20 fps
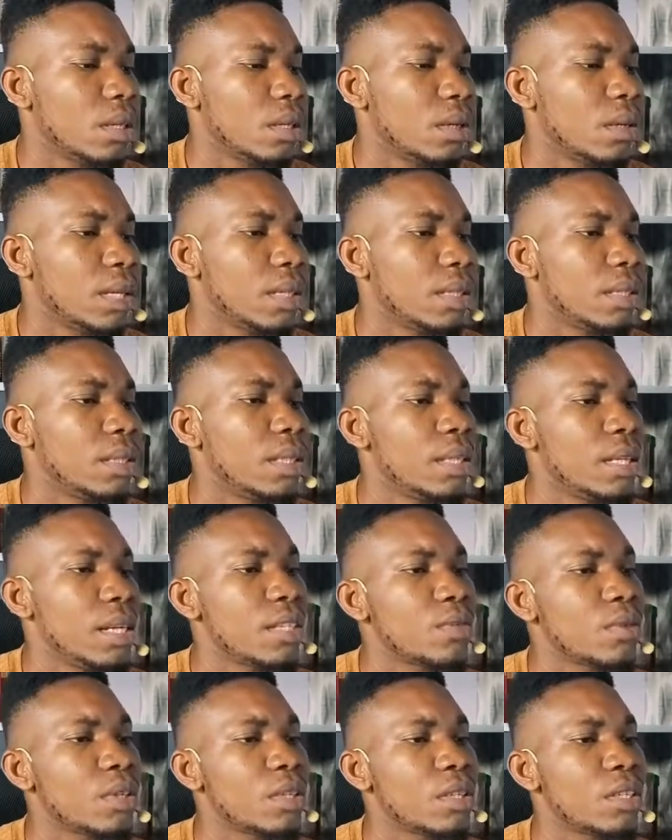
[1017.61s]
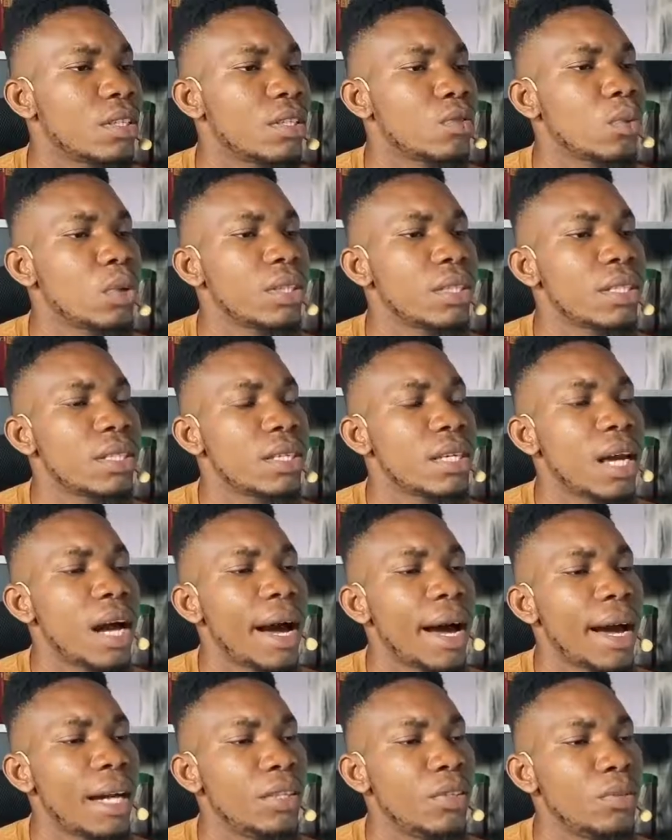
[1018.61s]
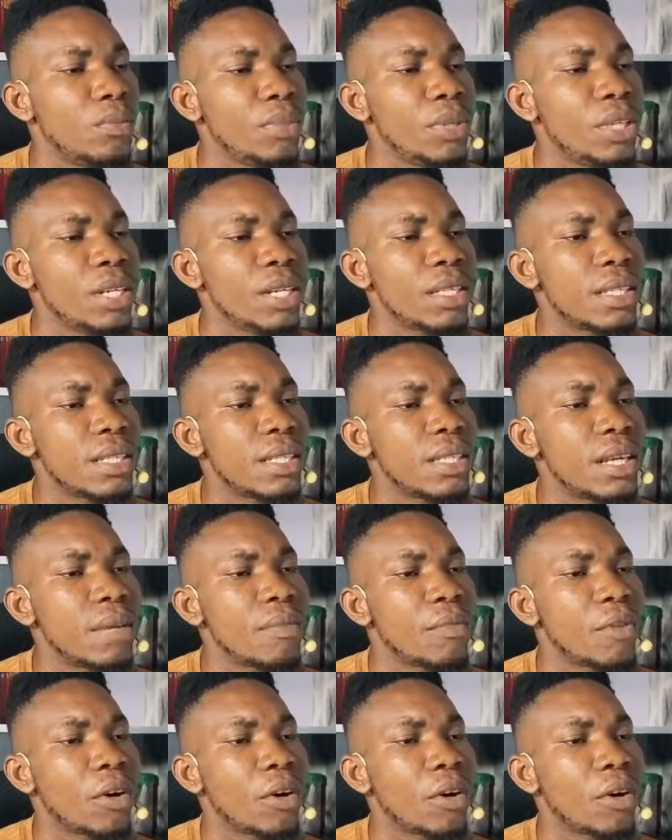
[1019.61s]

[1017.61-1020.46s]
All right. The next one is, what is the IUPAC name